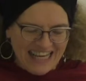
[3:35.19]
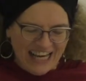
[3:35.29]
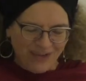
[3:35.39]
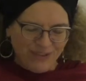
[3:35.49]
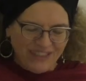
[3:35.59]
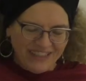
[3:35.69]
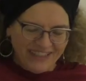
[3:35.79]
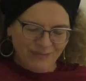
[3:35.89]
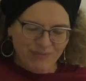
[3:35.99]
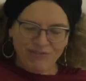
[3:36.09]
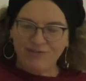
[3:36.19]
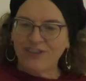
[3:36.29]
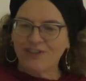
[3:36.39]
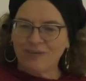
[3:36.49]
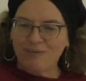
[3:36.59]
and when I held my
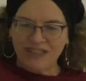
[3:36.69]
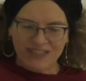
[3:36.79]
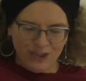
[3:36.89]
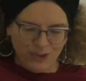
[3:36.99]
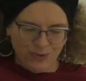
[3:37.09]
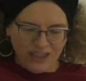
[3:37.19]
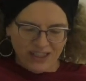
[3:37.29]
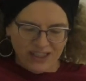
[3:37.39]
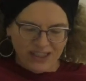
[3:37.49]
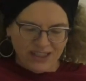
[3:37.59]
finger up like a twig,